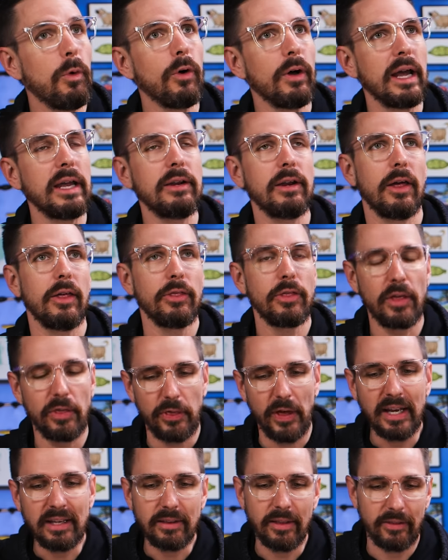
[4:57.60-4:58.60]
Well, sure. and the
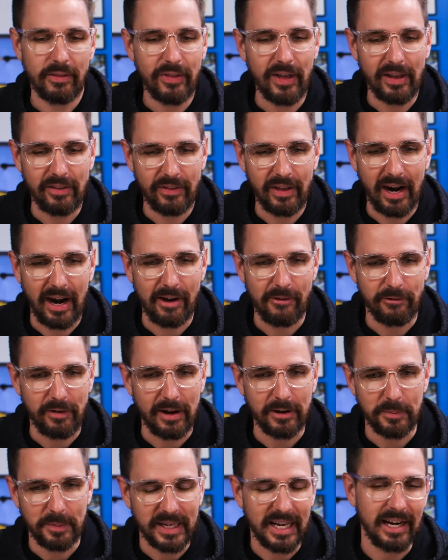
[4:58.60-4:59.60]
thing that, that, that, I
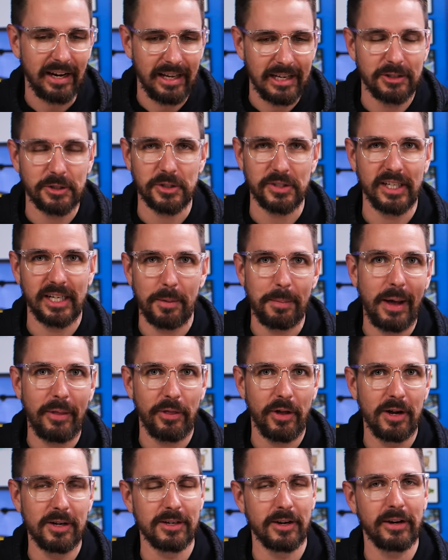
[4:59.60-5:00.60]
found to be kind of interesting about
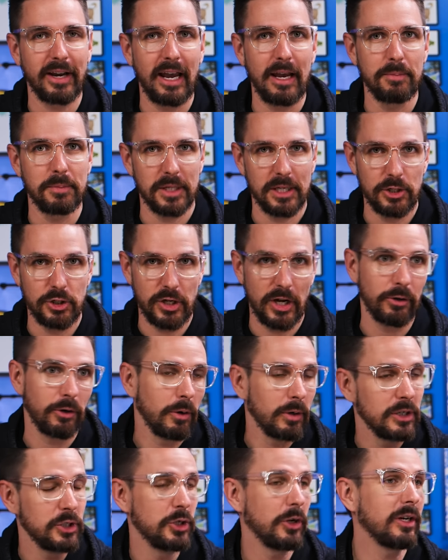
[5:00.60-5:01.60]
the Hunger Games in
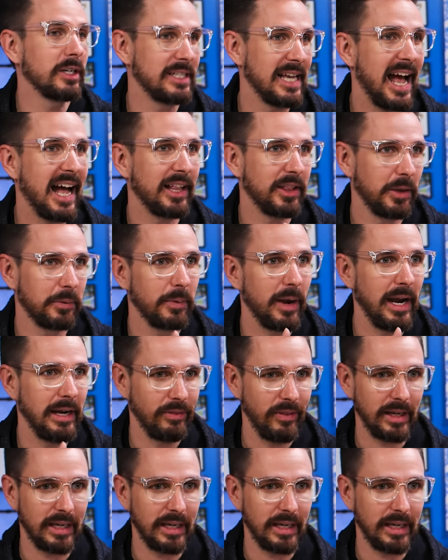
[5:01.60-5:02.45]
general, because you're exactly right.